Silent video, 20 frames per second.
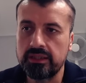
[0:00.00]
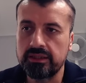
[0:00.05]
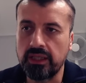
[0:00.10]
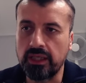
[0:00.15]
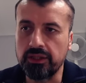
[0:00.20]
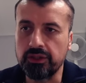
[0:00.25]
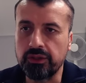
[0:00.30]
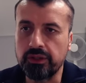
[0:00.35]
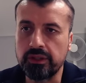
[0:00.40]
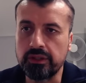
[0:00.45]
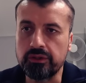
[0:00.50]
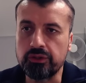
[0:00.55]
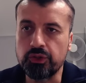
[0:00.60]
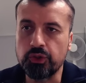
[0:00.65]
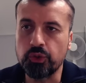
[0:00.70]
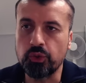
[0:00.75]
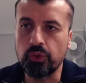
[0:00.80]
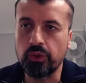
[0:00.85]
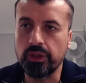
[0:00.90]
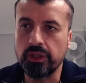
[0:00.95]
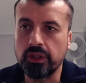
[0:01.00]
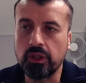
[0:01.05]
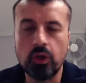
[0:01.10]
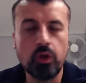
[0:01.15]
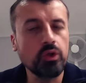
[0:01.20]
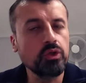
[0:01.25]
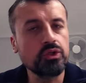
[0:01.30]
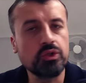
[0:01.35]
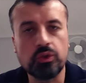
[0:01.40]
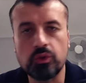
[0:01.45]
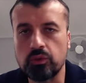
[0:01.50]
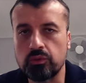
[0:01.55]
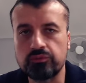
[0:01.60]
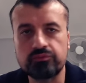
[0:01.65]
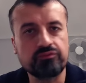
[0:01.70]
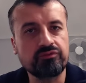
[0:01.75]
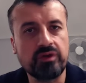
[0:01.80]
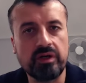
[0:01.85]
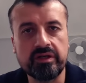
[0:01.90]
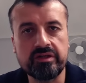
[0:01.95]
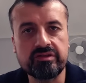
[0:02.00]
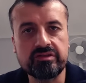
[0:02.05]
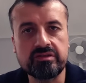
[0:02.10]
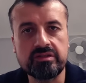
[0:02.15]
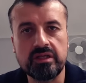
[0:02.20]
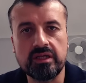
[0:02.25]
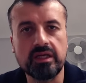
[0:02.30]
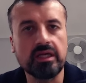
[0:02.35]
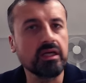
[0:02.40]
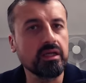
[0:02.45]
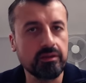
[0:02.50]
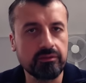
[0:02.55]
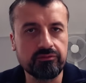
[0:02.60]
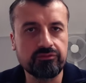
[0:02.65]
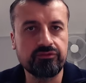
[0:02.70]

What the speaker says: that you can enjoy on your Fire Stick,